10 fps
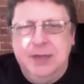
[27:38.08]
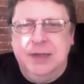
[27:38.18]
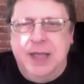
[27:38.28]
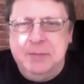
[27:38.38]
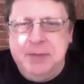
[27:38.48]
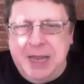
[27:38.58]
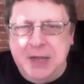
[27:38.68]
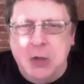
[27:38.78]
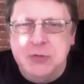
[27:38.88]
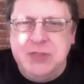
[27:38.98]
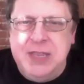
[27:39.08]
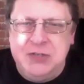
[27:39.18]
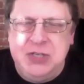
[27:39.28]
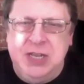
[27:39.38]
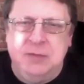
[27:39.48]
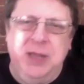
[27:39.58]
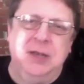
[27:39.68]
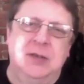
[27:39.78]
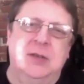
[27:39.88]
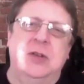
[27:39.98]
I mean, I know the, she had
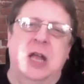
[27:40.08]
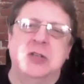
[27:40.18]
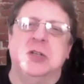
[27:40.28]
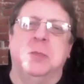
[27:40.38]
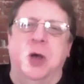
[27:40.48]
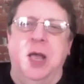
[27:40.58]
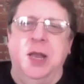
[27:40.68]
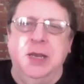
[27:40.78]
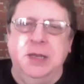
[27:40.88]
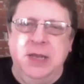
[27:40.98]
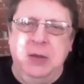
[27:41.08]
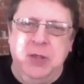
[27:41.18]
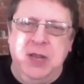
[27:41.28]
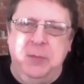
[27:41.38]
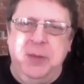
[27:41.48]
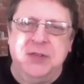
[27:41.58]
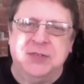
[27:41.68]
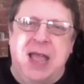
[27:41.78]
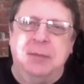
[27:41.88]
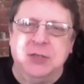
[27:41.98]
been touched upon and it had been
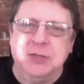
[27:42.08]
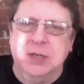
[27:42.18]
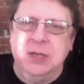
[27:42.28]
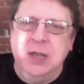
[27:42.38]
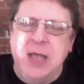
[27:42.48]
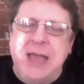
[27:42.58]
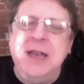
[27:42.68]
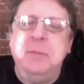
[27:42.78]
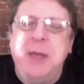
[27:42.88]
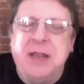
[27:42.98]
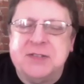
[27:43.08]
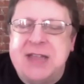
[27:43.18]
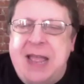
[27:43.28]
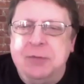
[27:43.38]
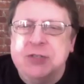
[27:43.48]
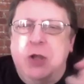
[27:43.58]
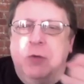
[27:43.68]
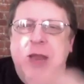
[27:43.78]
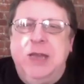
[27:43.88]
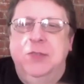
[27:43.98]
established had it been established
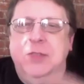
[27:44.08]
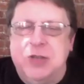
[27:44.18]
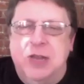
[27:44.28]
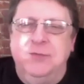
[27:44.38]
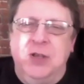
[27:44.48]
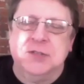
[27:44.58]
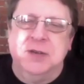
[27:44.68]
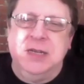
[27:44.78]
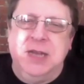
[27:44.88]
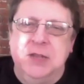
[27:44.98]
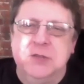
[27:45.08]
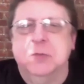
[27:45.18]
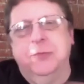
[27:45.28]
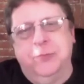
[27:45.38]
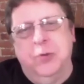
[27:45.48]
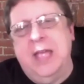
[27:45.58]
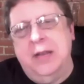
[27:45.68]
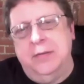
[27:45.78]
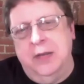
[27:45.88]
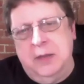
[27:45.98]
already that Jane Foster had cancer before that
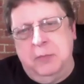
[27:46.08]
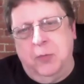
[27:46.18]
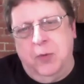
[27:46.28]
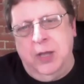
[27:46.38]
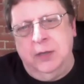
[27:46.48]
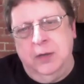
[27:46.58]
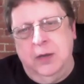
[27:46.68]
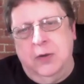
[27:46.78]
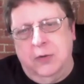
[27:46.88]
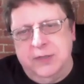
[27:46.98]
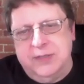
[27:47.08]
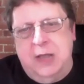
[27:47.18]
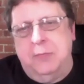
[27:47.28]
number one, or is that?